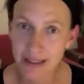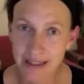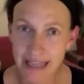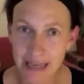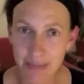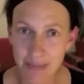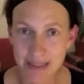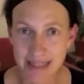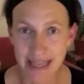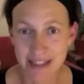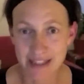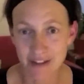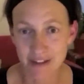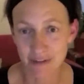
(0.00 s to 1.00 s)
keep a
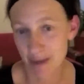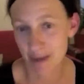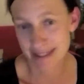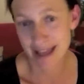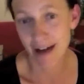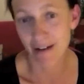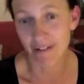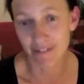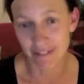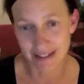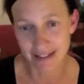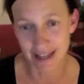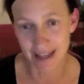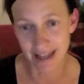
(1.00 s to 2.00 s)
sense of myself
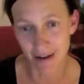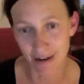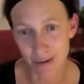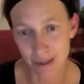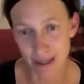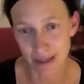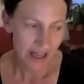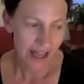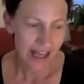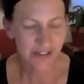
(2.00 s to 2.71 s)
as I get older.